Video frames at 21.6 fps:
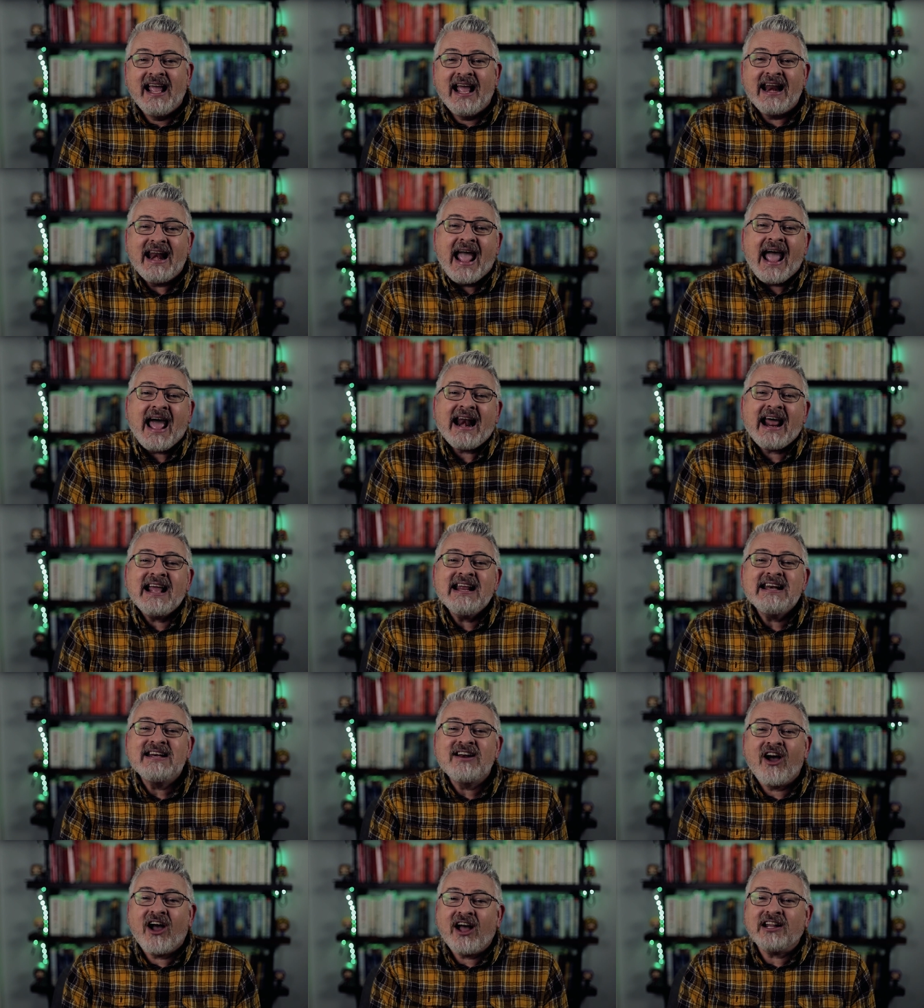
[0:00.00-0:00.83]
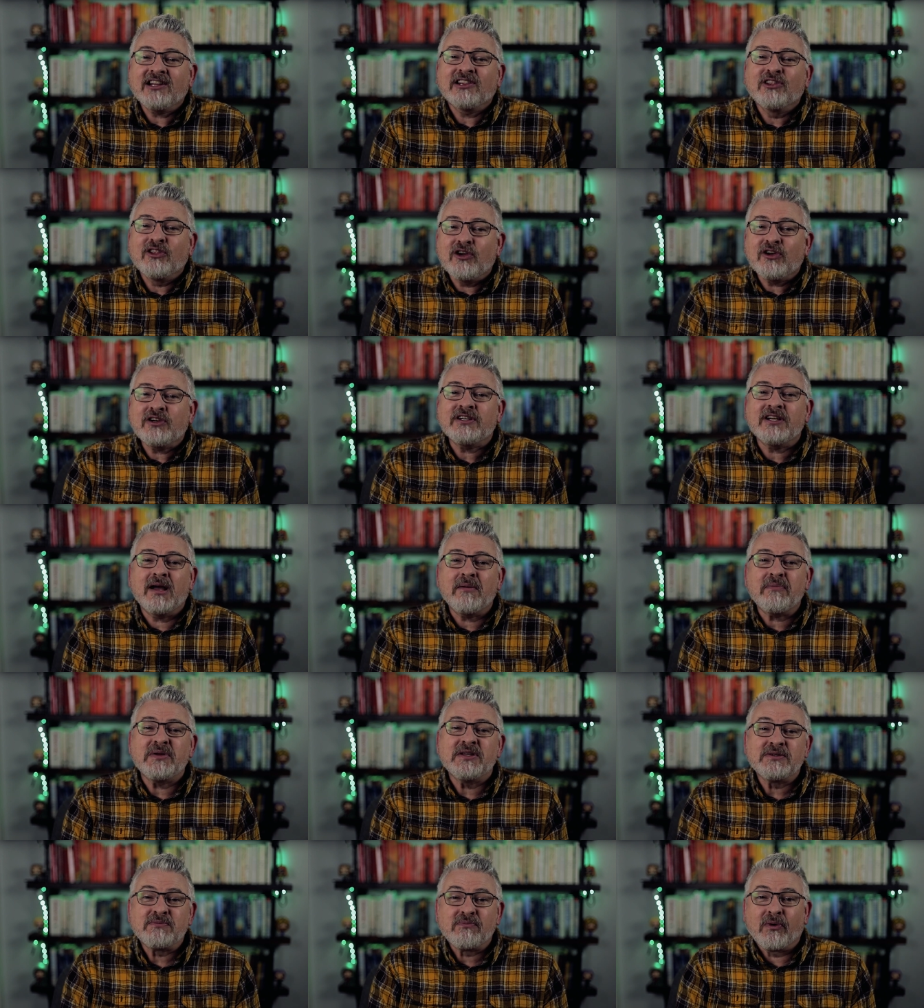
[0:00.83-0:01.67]
And had I not looked
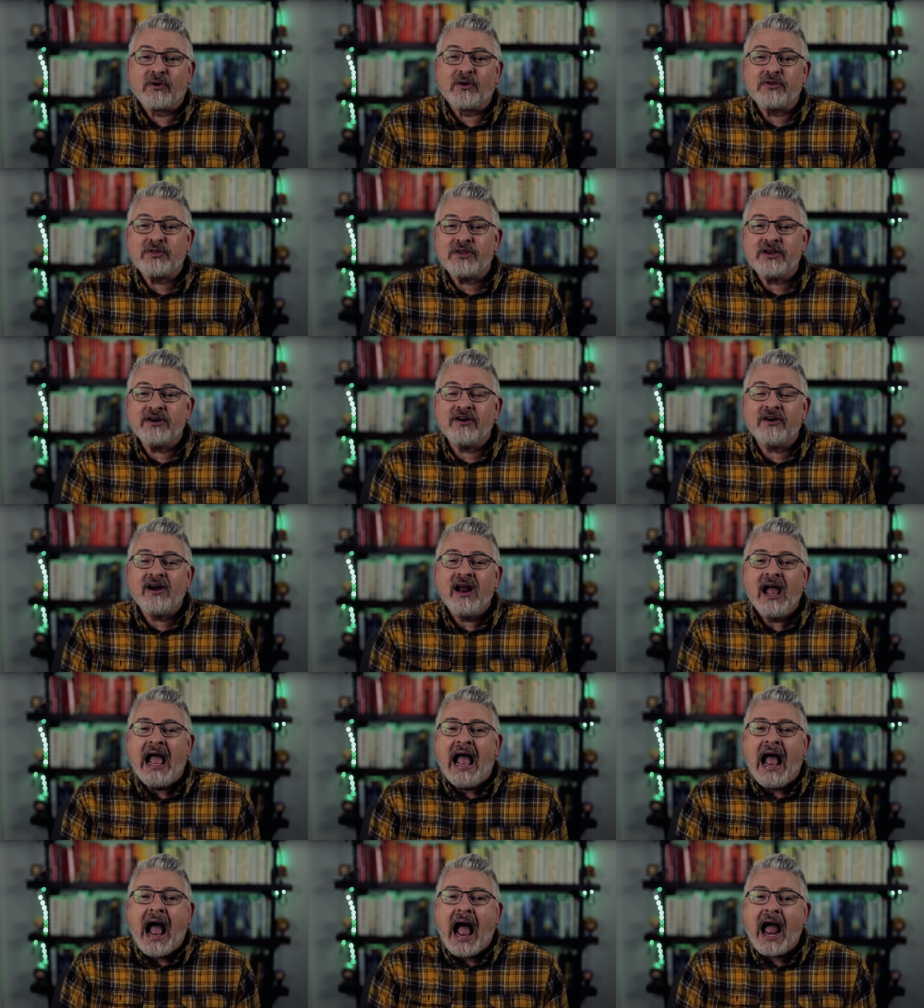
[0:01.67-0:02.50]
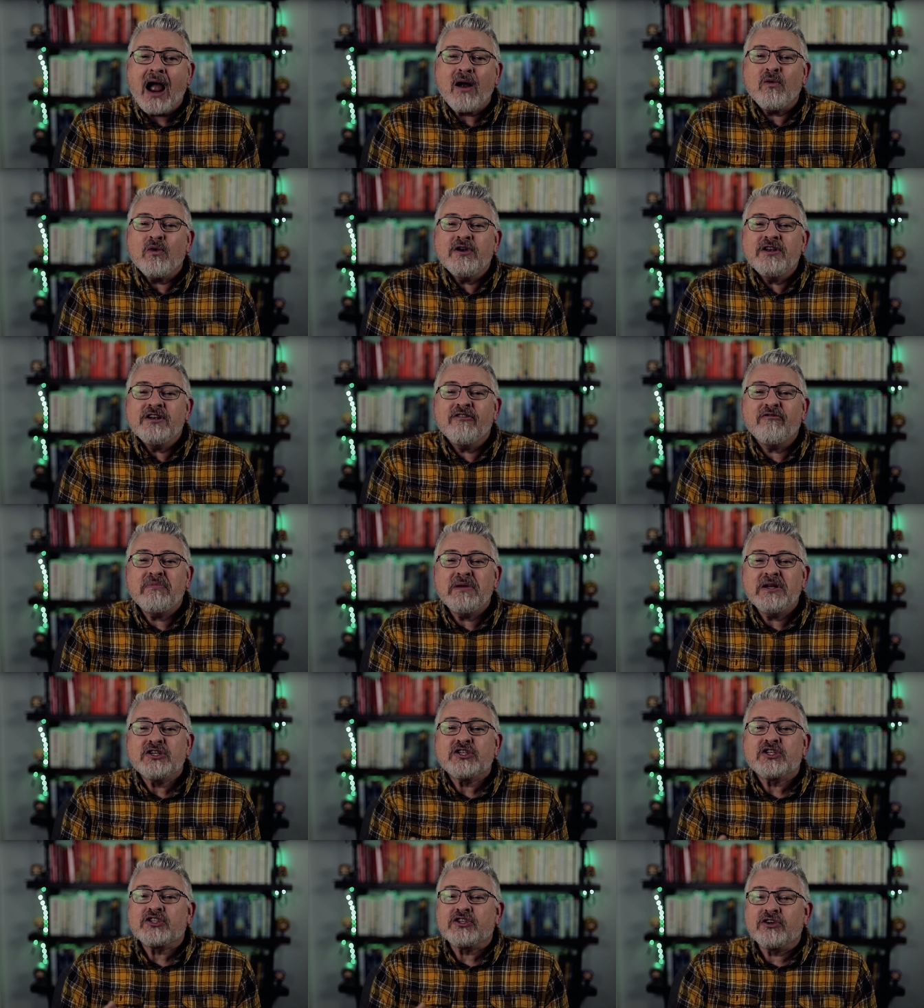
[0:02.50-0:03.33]
up his birth year, I wouldn't have
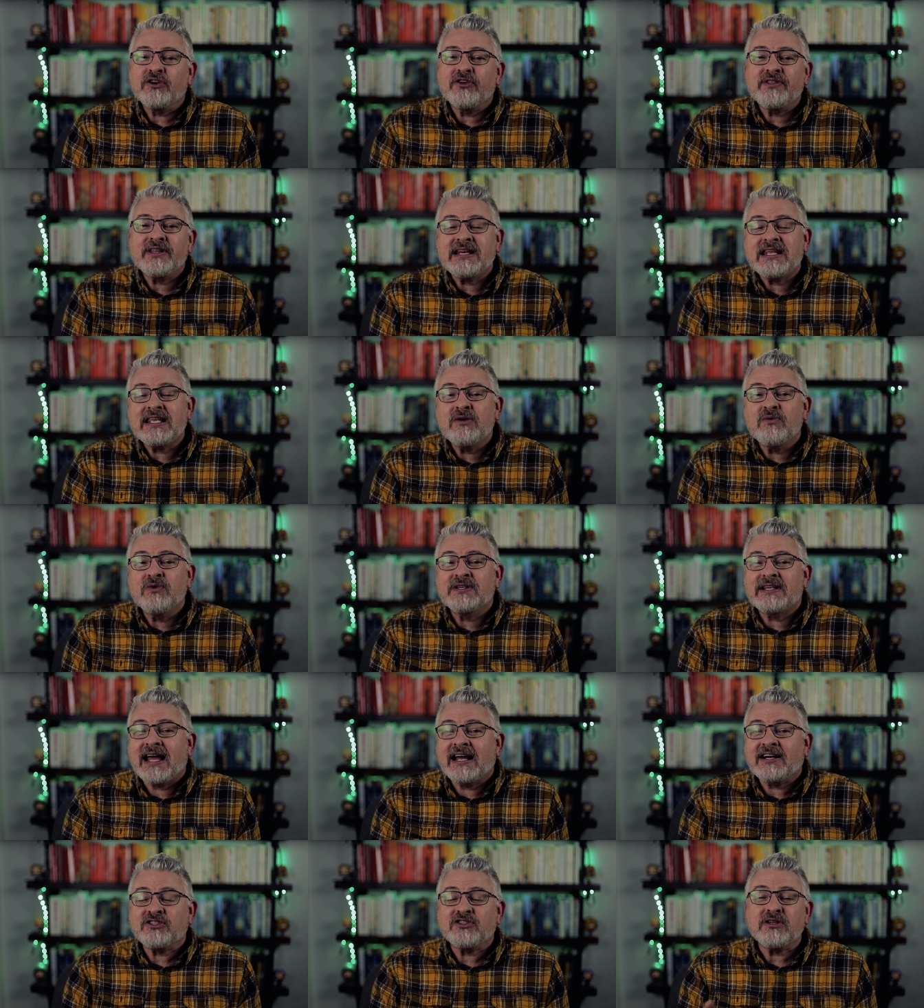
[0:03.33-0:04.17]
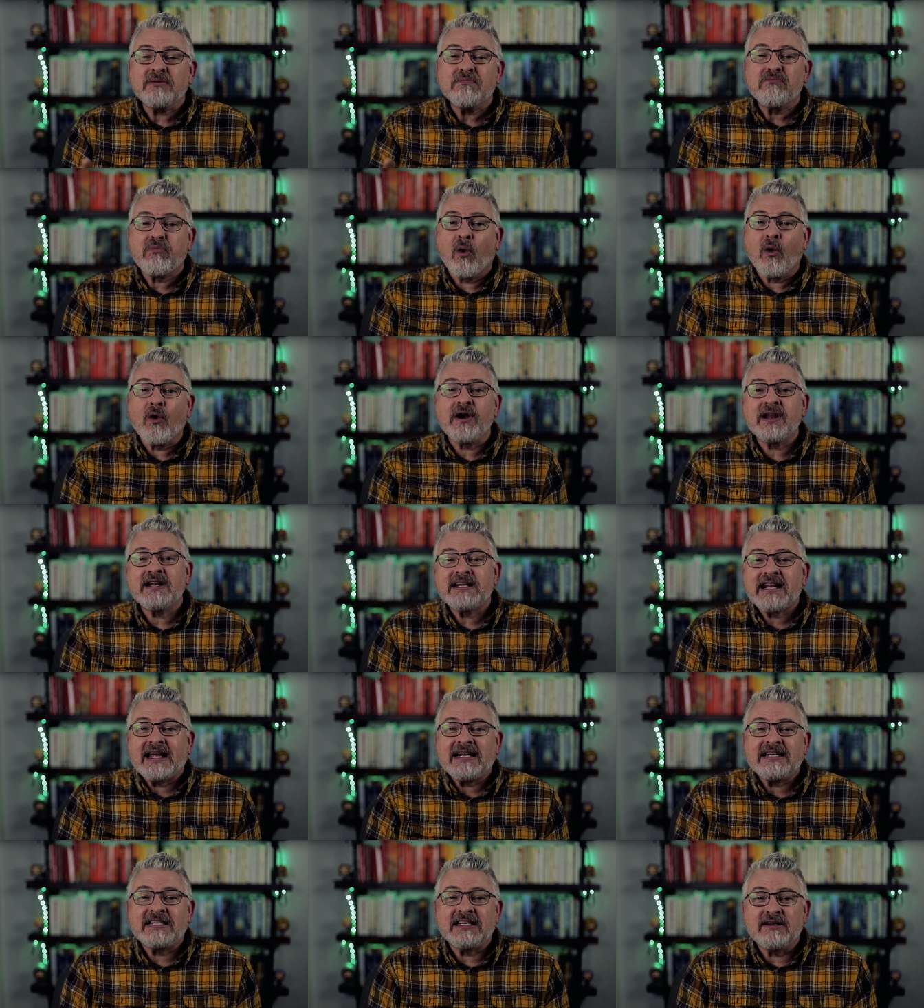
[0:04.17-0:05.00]
been sure that he was actually born in
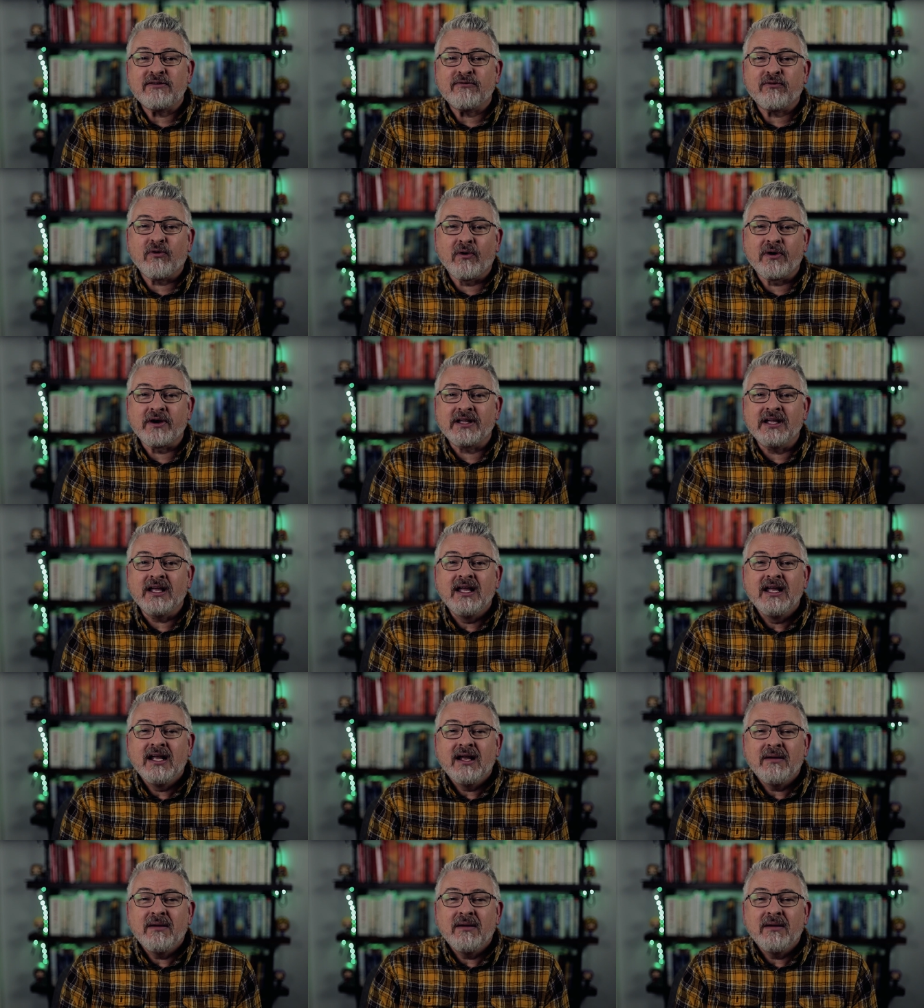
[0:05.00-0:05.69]
1940. I